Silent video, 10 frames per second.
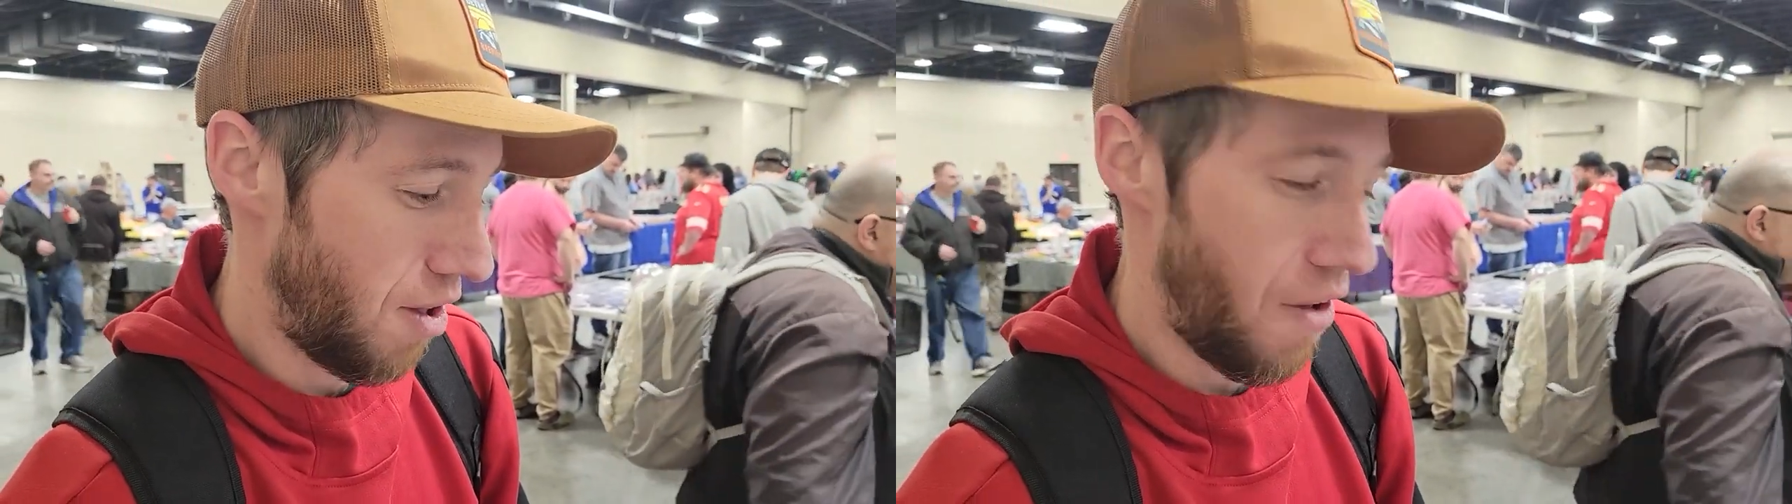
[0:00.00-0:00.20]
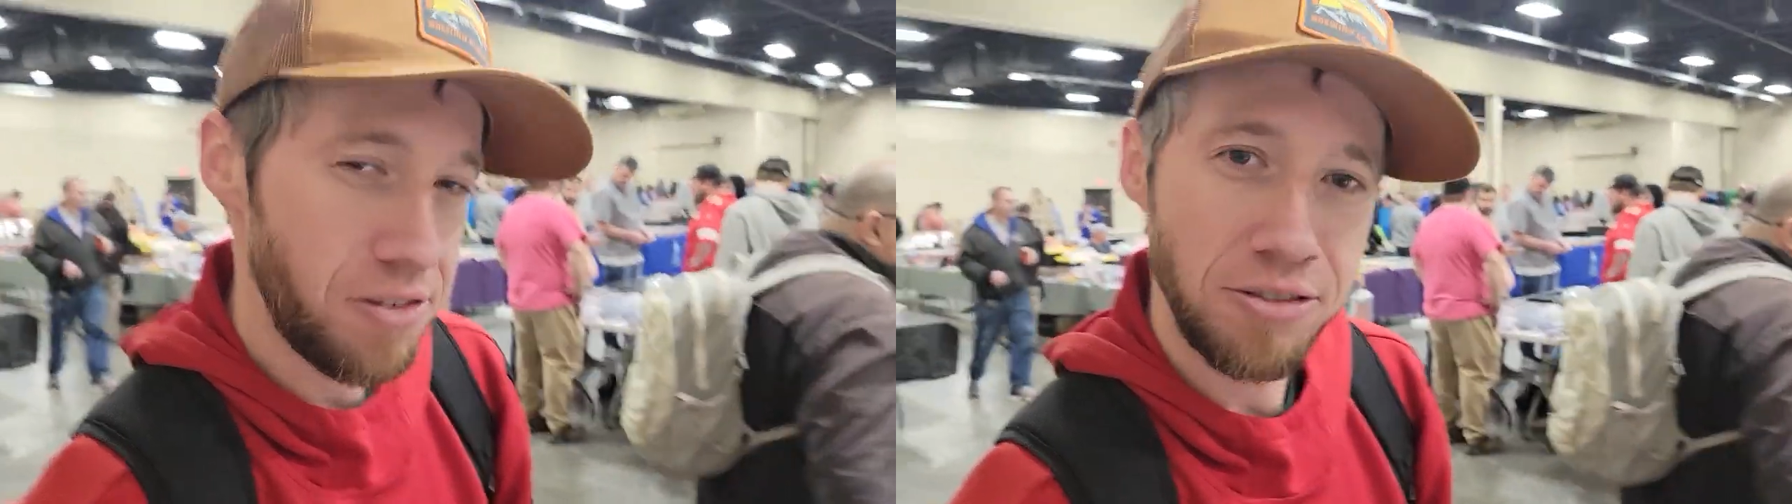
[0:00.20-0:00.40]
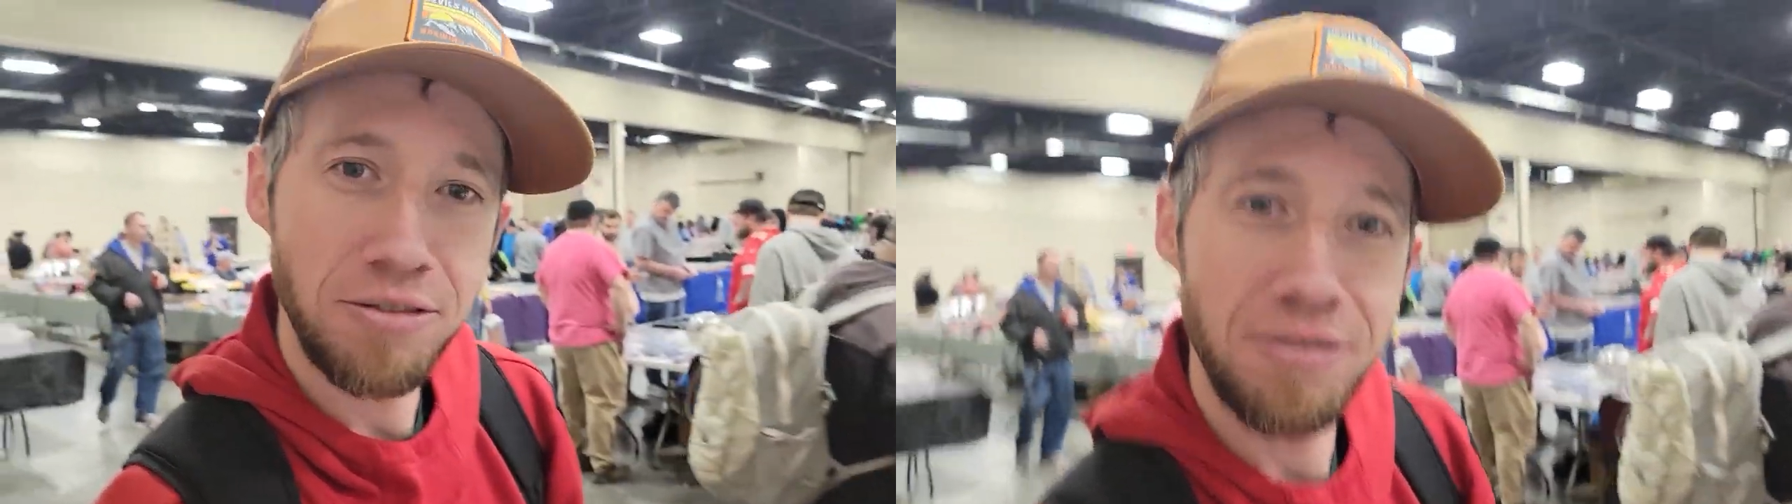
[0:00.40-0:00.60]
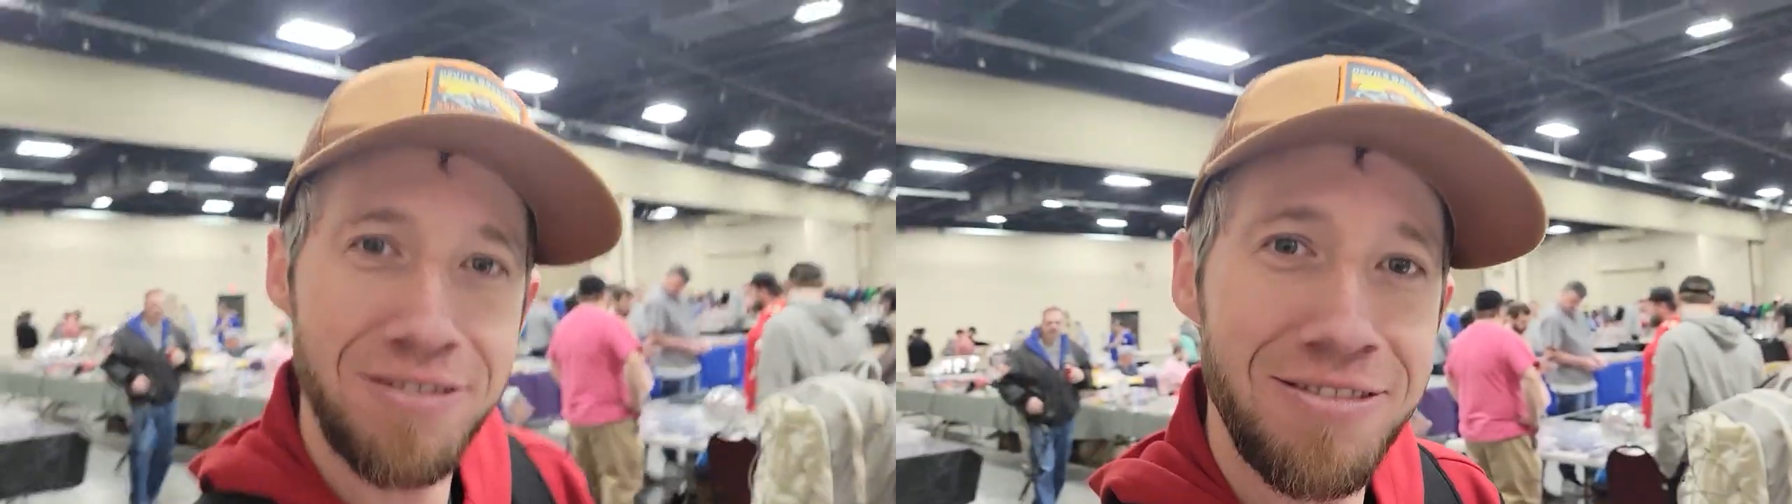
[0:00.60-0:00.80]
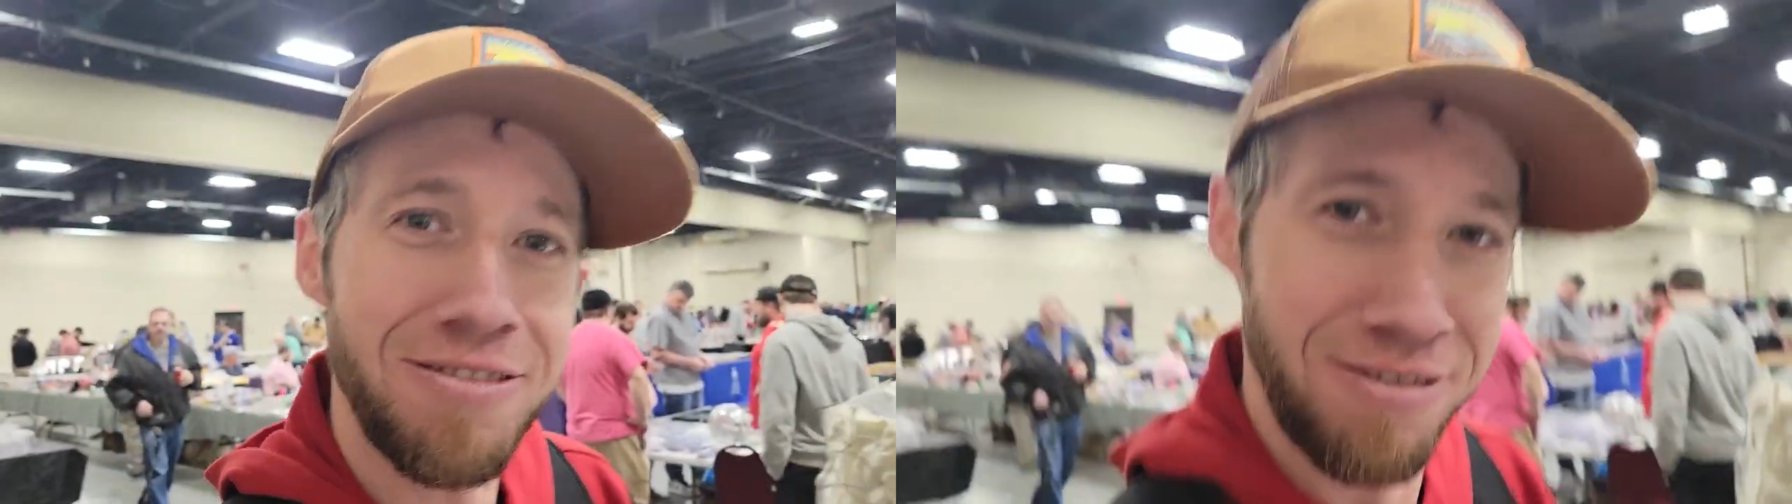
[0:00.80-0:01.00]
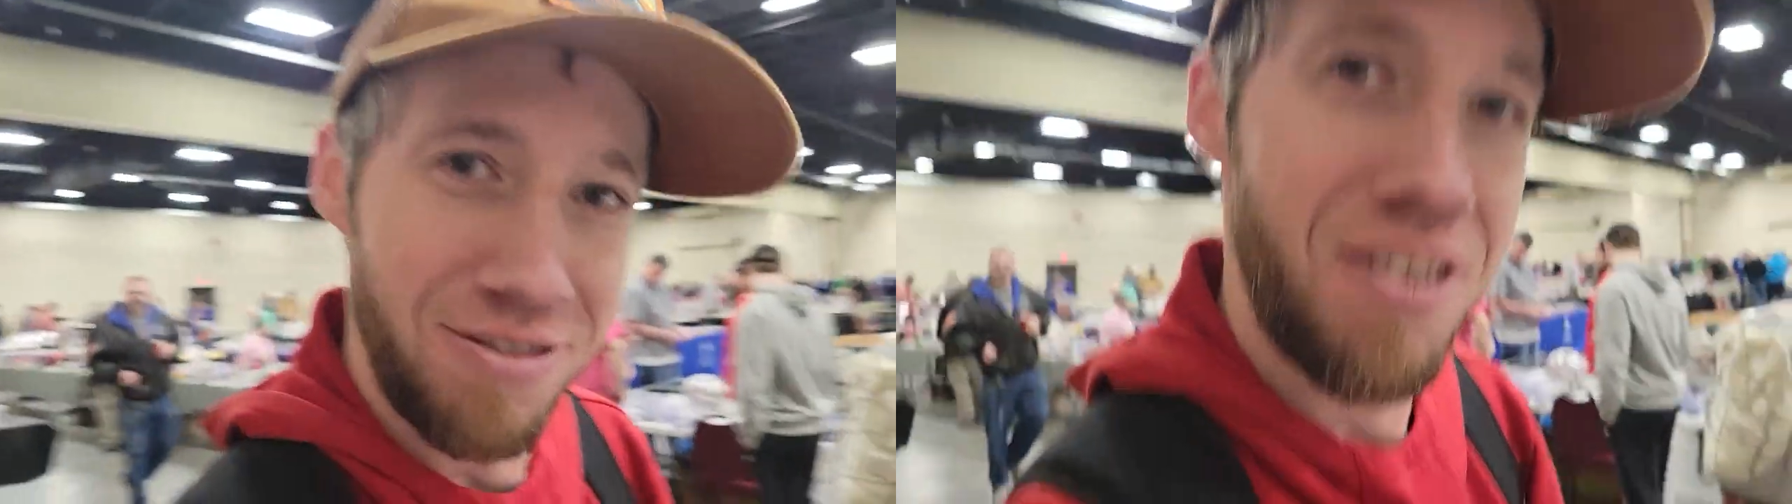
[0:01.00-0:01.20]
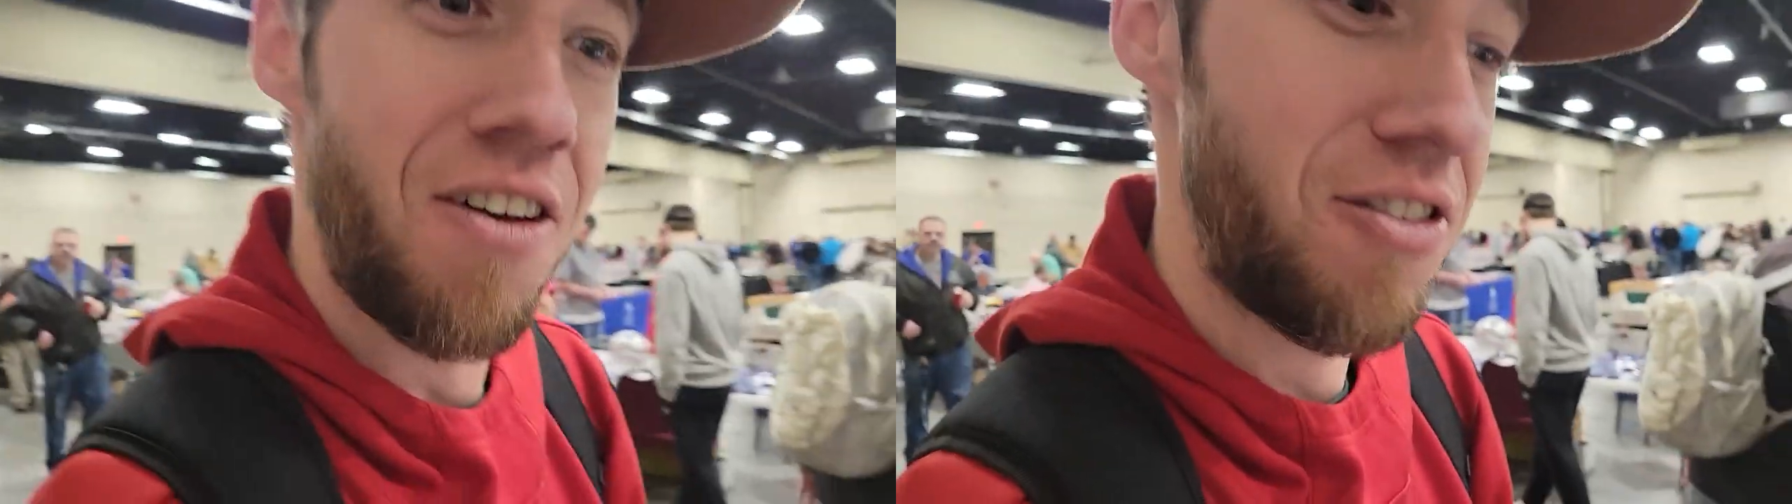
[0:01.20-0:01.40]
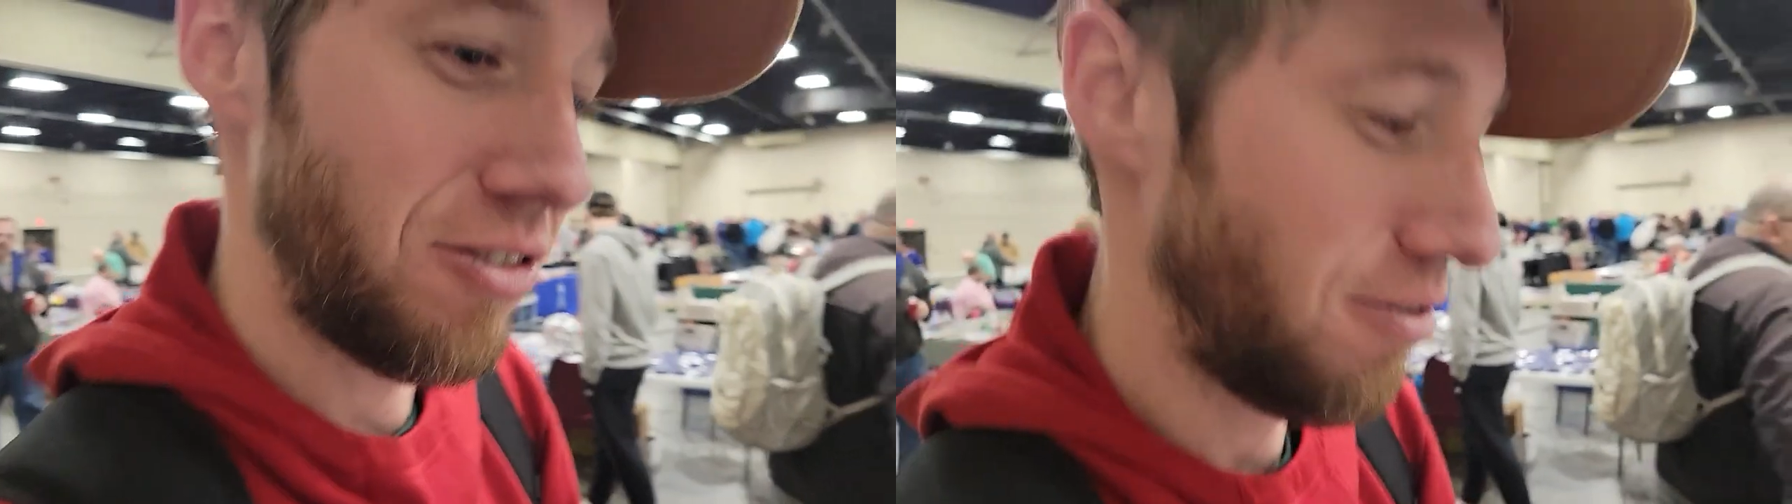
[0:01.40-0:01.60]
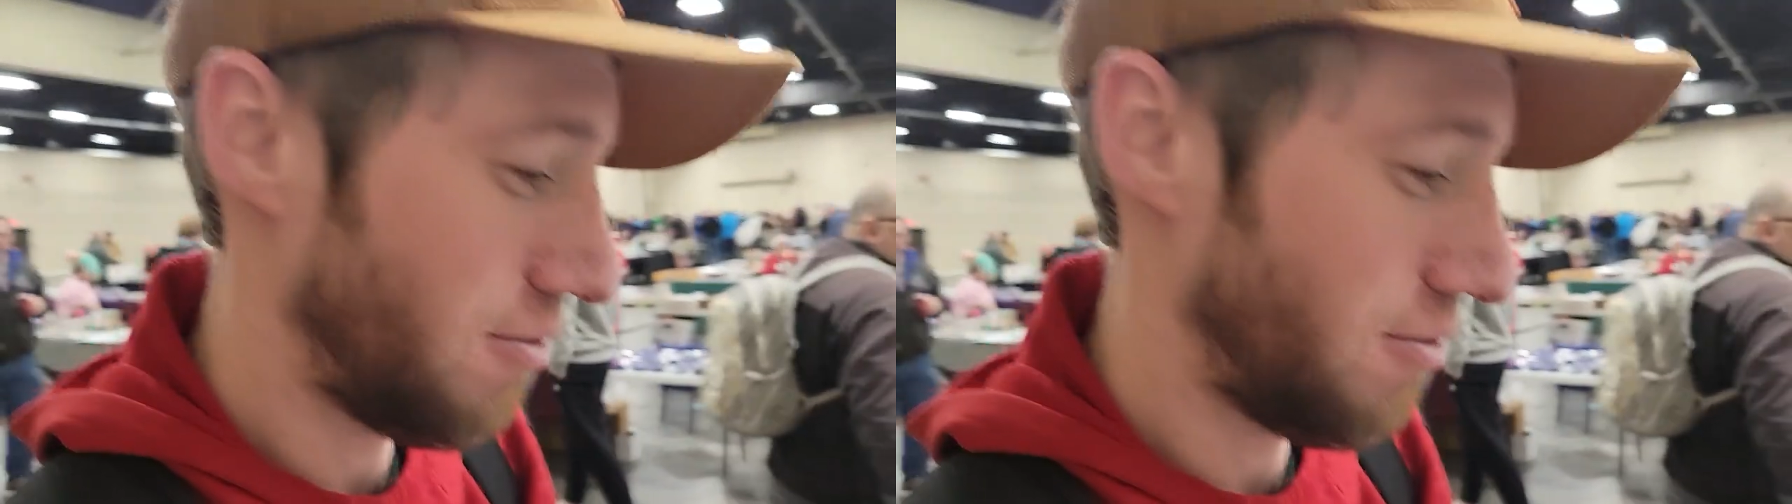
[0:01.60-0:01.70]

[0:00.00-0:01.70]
Okay, here with Matt, NC State.